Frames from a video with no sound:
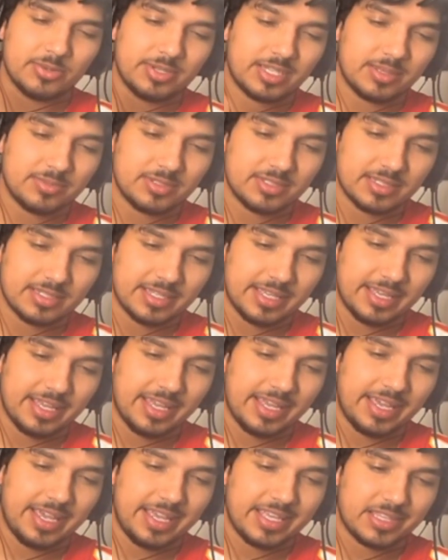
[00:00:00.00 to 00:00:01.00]
it comes in
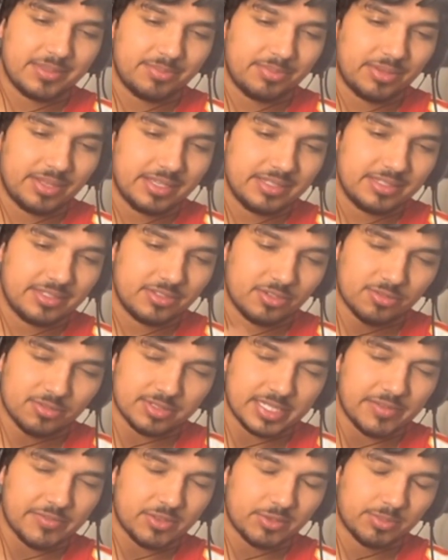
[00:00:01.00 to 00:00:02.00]
8th place or
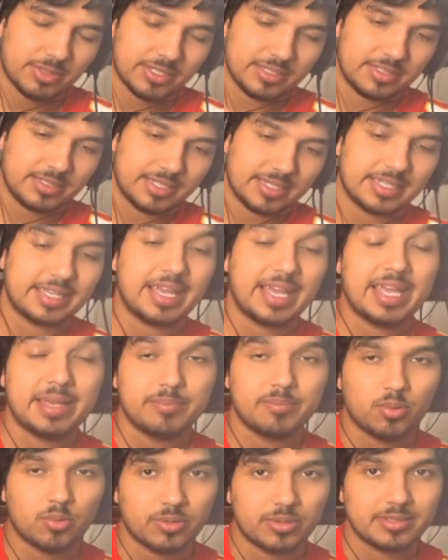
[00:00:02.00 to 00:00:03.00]
7th place, getting
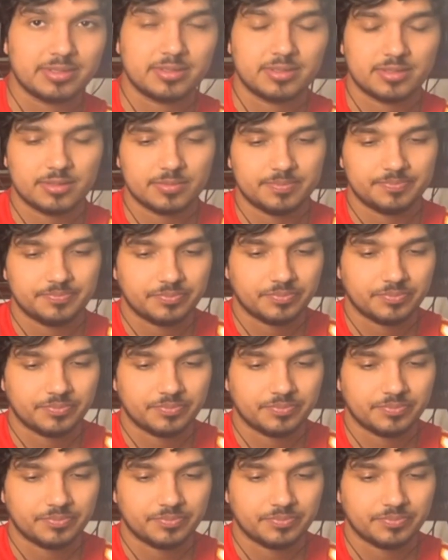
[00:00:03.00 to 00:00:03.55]
8 points.